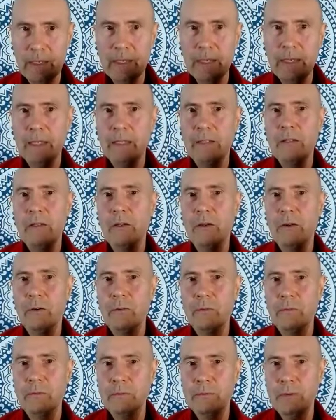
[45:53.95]
in
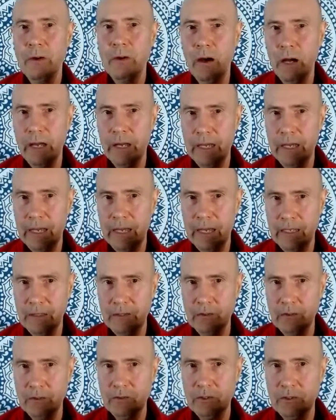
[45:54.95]
Fire
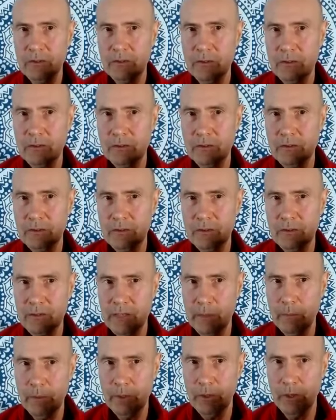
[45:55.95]
Energies
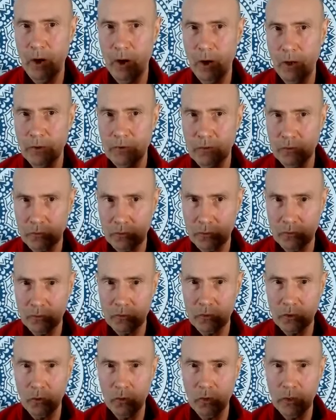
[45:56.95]
seminars. You can
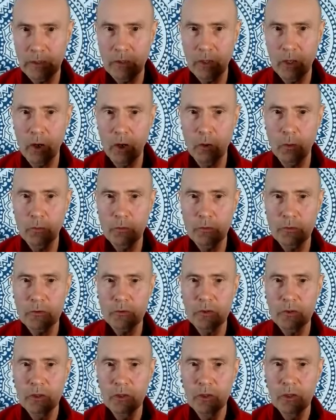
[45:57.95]
join
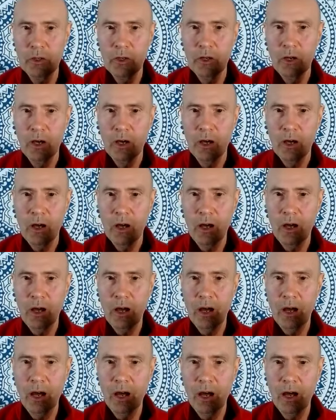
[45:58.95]
those.
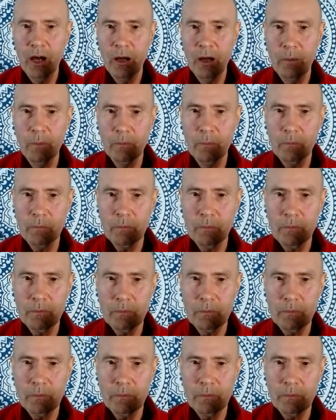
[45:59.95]
People